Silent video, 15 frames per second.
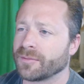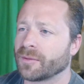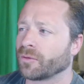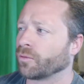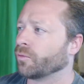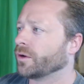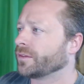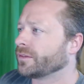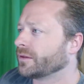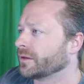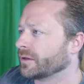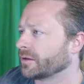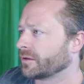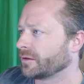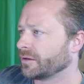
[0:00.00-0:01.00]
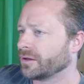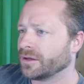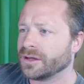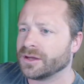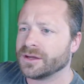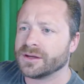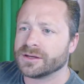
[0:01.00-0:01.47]
remember what the
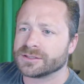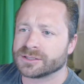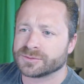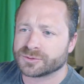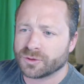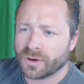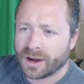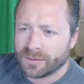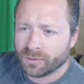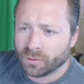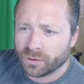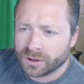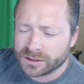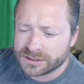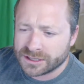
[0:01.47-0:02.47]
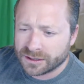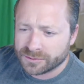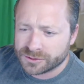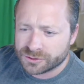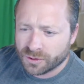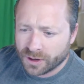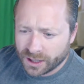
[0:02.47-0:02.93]
subscriber was that I
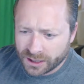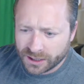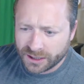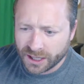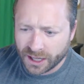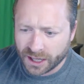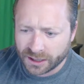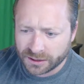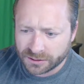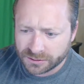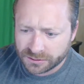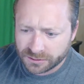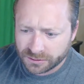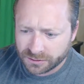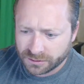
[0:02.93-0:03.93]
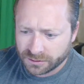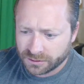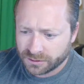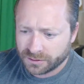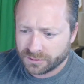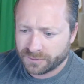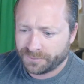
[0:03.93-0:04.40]
was trying to get.
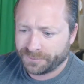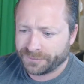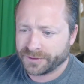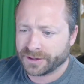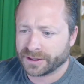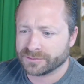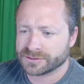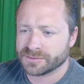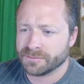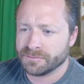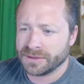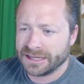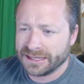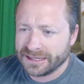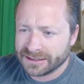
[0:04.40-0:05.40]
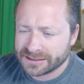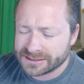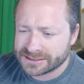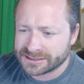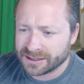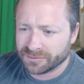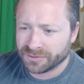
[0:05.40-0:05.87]
I feel like it was media
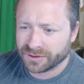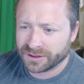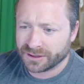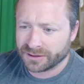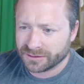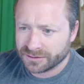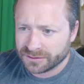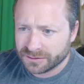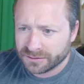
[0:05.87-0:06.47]
something.